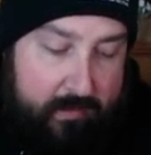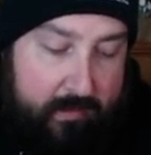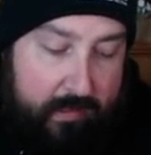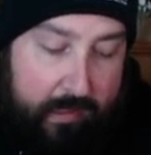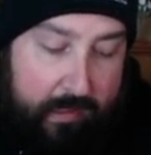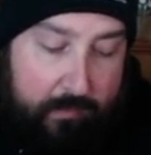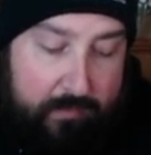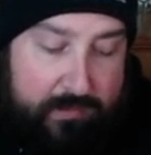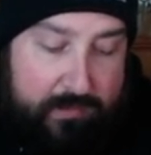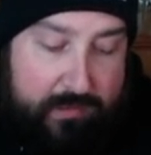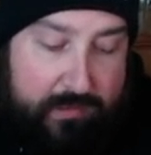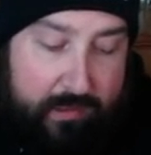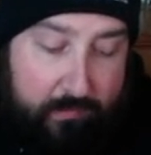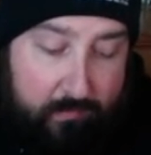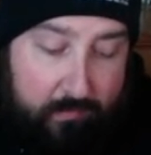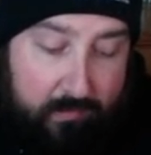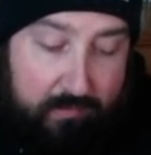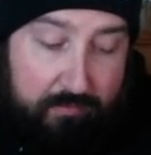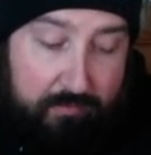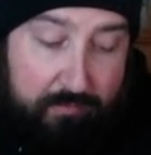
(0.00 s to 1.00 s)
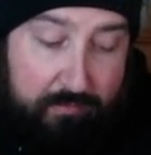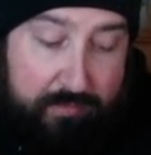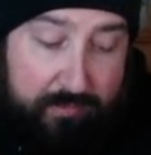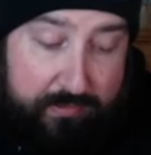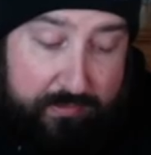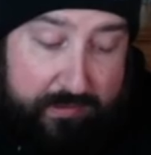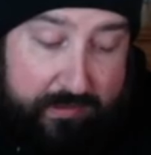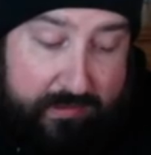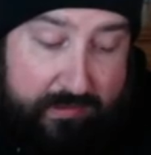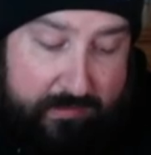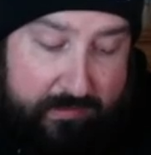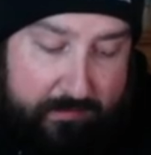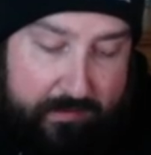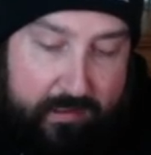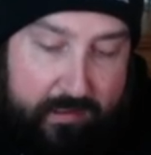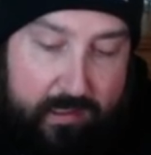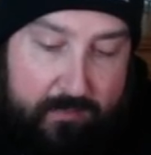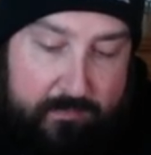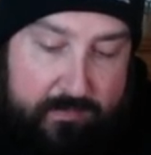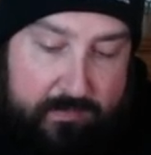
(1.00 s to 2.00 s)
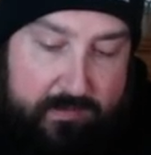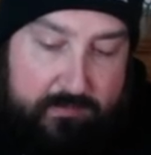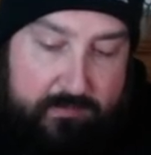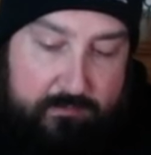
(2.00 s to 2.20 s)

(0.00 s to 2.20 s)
I wish they weren't building speed ups,